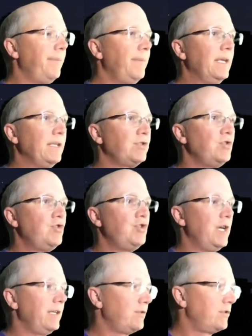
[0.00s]
it's
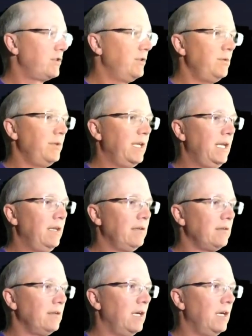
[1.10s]
just to the